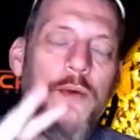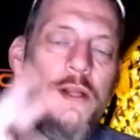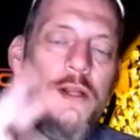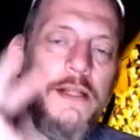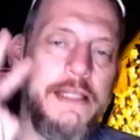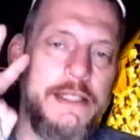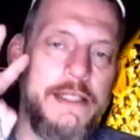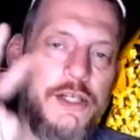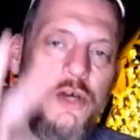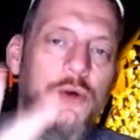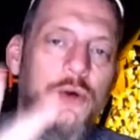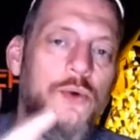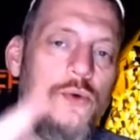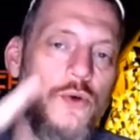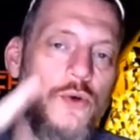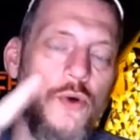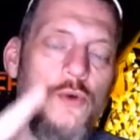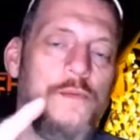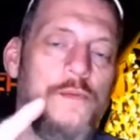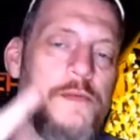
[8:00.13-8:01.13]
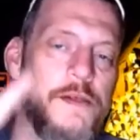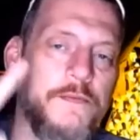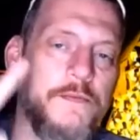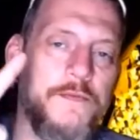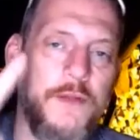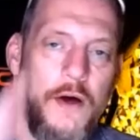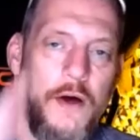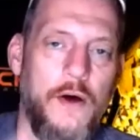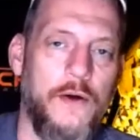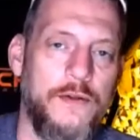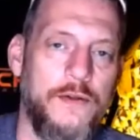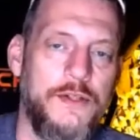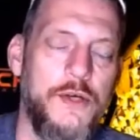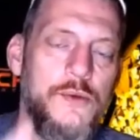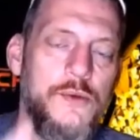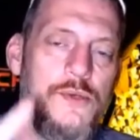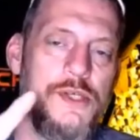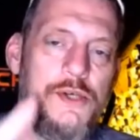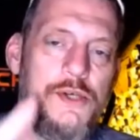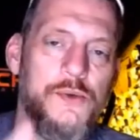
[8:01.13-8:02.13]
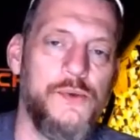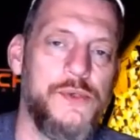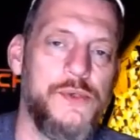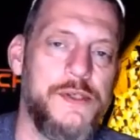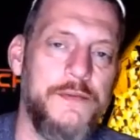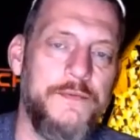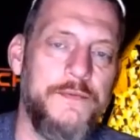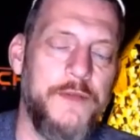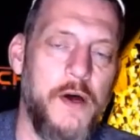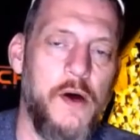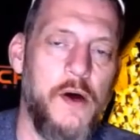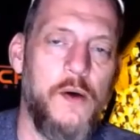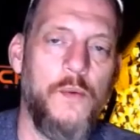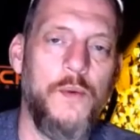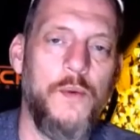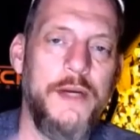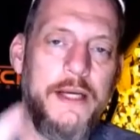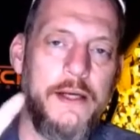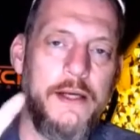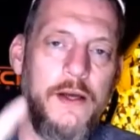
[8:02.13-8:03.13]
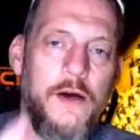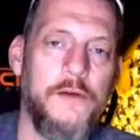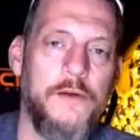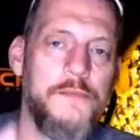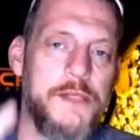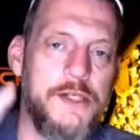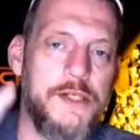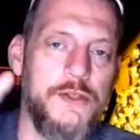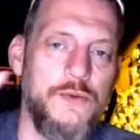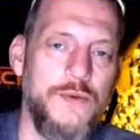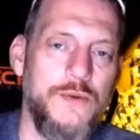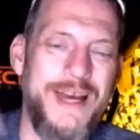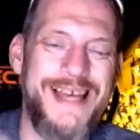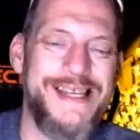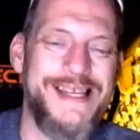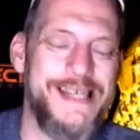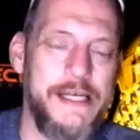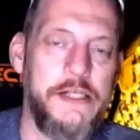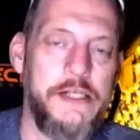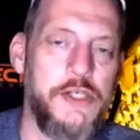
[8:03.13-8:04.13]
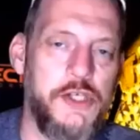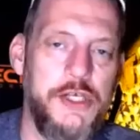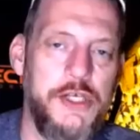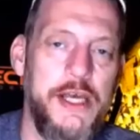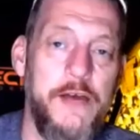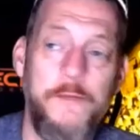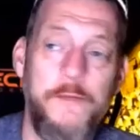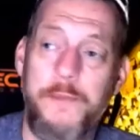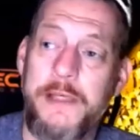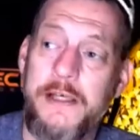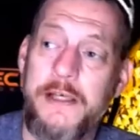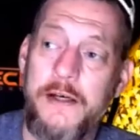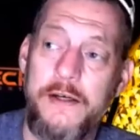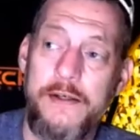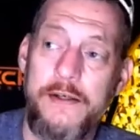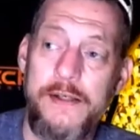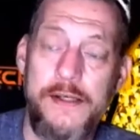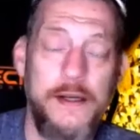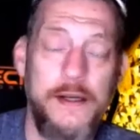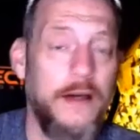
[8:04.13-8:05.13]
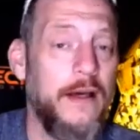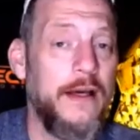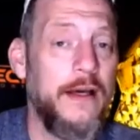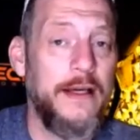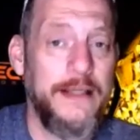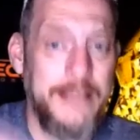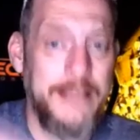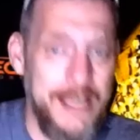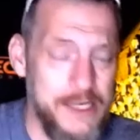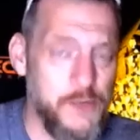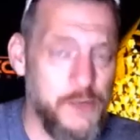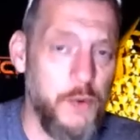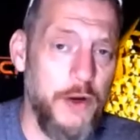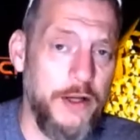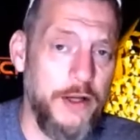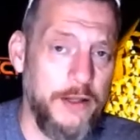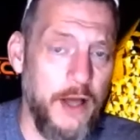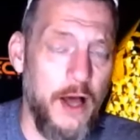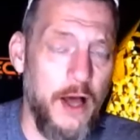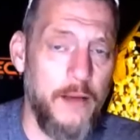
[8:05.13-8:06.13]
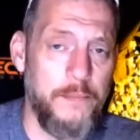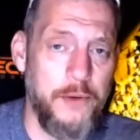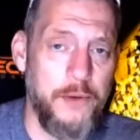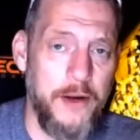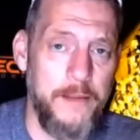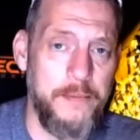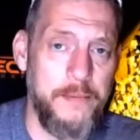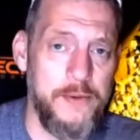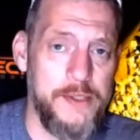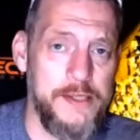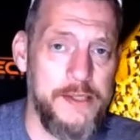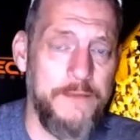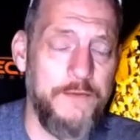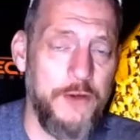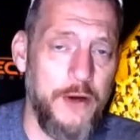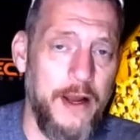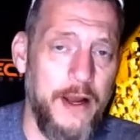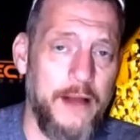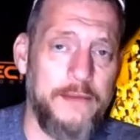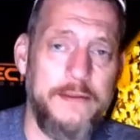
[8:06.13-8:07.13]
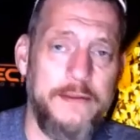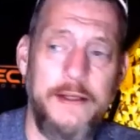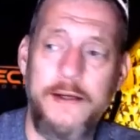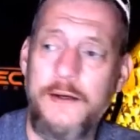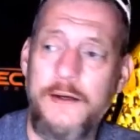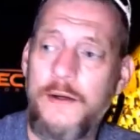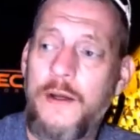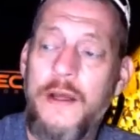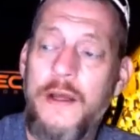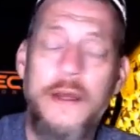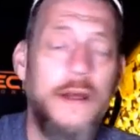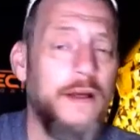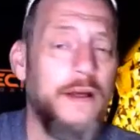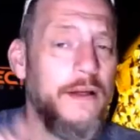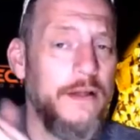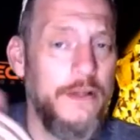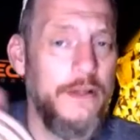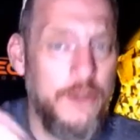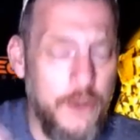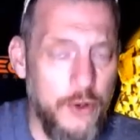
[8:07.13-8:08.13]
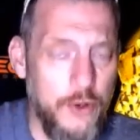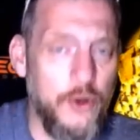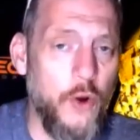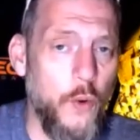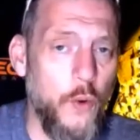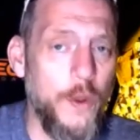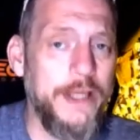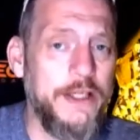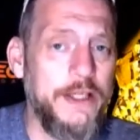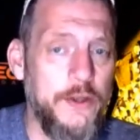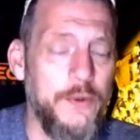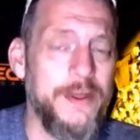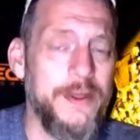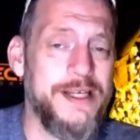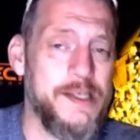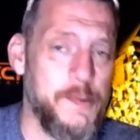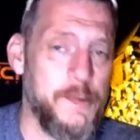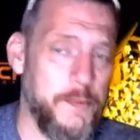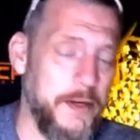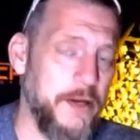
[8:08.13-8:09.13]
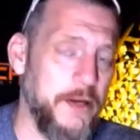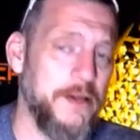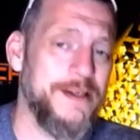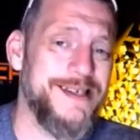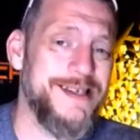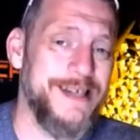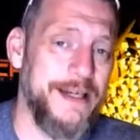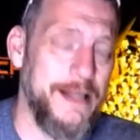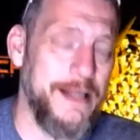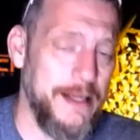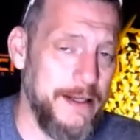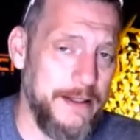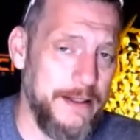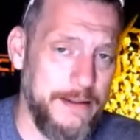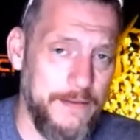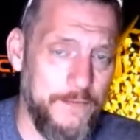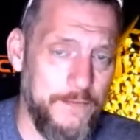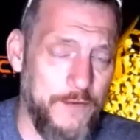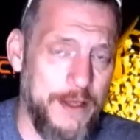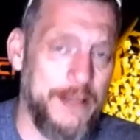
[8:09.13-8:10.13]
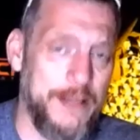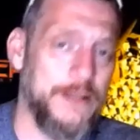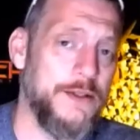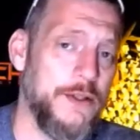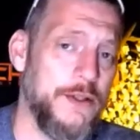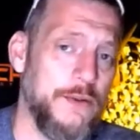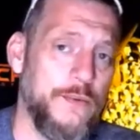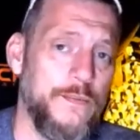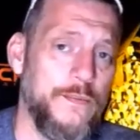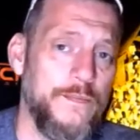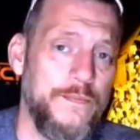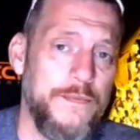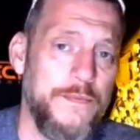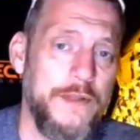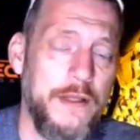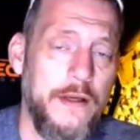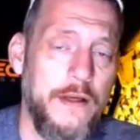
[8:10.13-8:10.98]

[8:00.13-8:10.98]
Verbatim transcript: there are really two groups of thought, two schools of thought when it comes to S H T F, because guess what, non-preppers, if you're out there, you're going to experience it hitting the fan too.